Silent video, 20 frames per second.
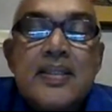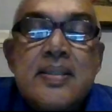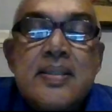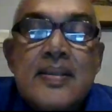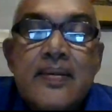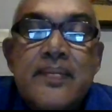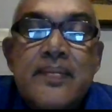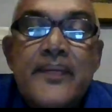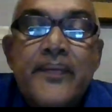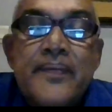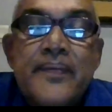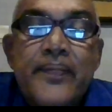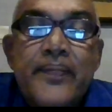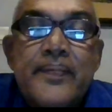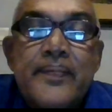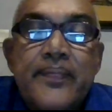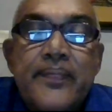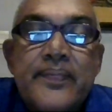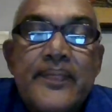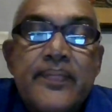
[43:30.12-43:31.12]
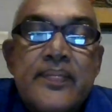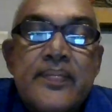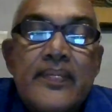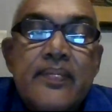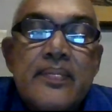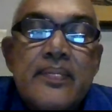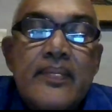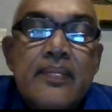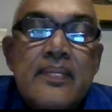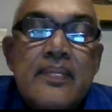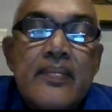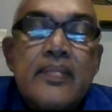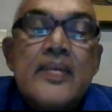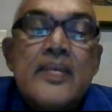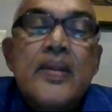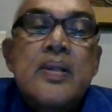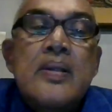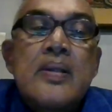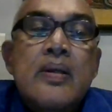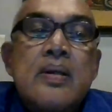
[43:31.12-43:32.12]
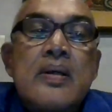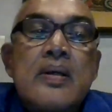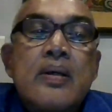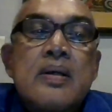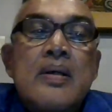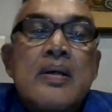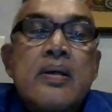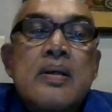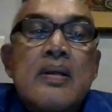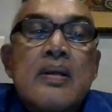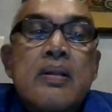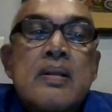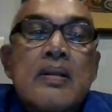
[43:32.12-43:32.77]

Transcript: So now we are seeing a